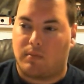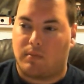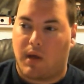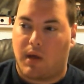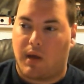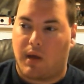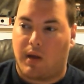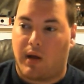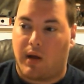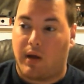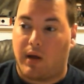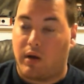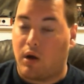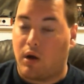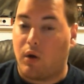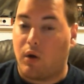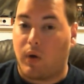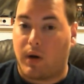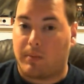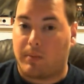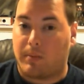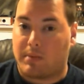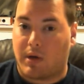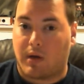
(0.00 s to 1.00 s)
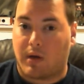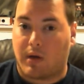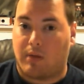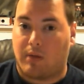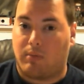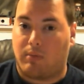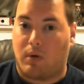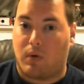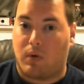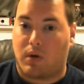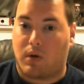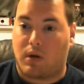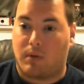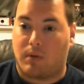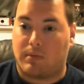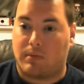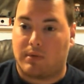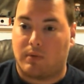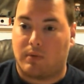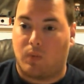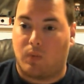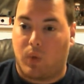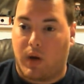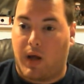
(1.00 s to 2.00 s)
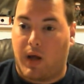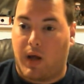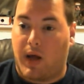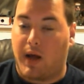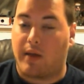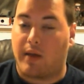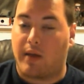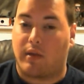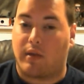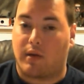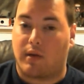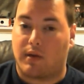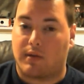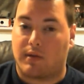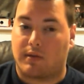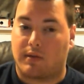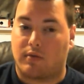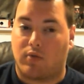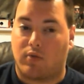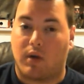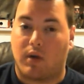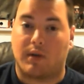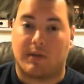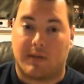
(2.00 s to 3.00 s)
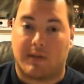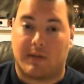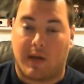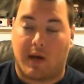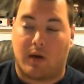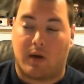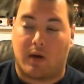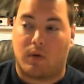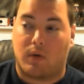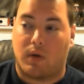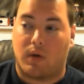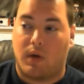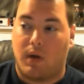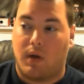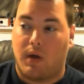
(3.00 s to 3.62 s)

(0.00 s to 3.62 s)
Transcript: and I know what I'm talking about when it comes to what I think is great sound,